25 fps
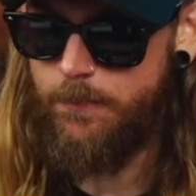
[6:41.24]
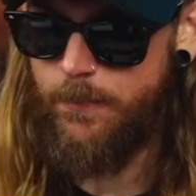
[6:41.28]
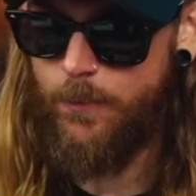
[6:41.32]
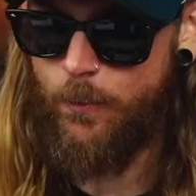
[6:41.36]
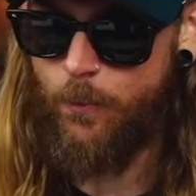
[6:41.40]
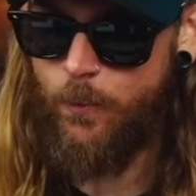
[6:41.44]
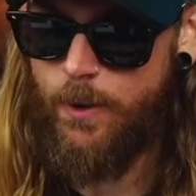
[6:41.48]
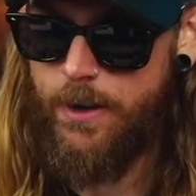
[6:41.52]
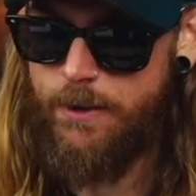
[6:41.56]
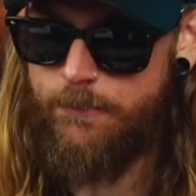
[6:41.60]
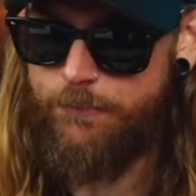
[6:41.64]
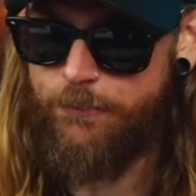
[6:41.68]

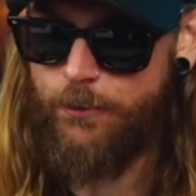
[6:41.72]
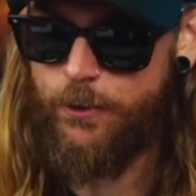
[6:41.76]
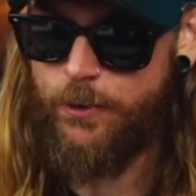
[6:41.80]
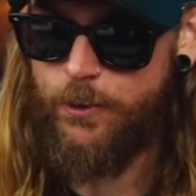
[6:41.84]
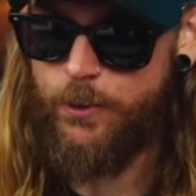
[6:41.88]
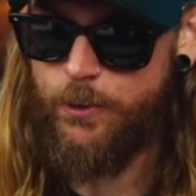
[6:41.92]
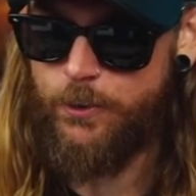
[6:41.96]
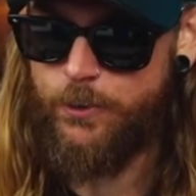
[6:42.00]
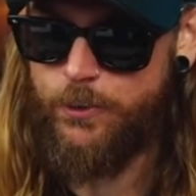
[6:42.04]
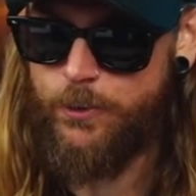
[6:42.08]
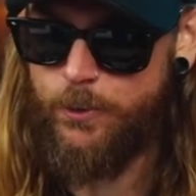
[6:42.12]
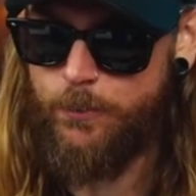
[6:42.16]
way for
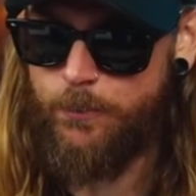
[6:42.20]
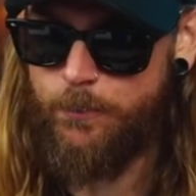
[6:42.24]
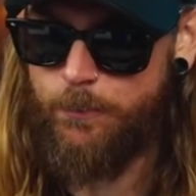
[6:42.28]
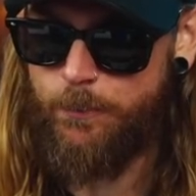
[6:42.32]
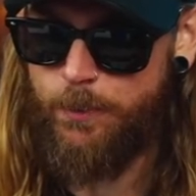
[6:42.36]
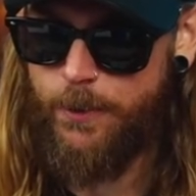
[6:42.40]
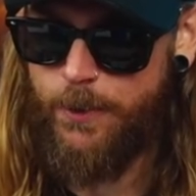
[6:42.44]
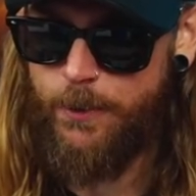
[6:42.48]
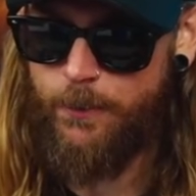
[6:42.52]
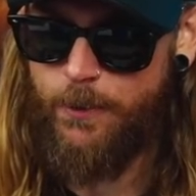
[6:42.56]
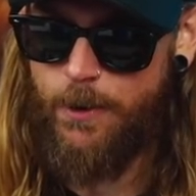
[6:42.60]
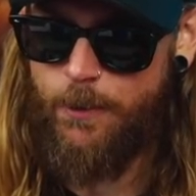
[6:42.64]
you to
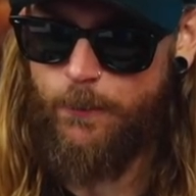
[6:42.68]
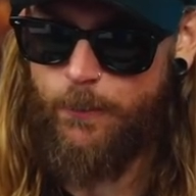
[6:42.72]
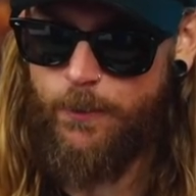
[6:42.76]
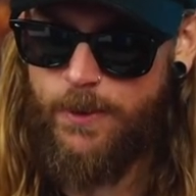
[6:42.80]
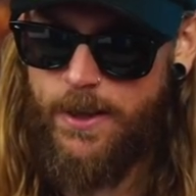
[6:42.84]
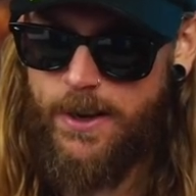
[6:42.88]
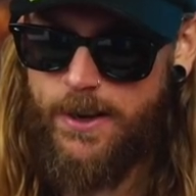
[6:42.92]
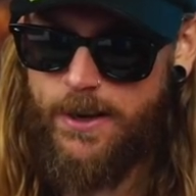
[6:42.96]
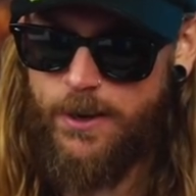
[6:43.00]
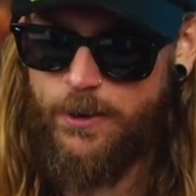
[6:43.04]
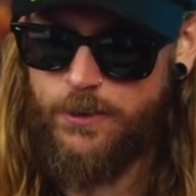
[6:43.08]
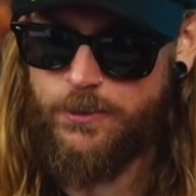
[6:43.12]
play around with
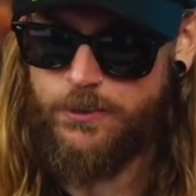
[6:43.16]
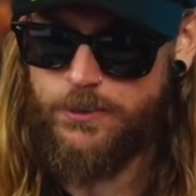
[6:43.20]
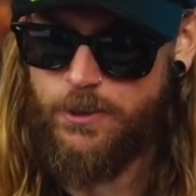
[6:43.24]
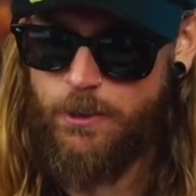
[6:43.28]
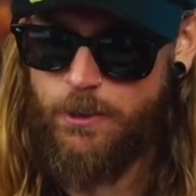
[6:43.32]
that kind of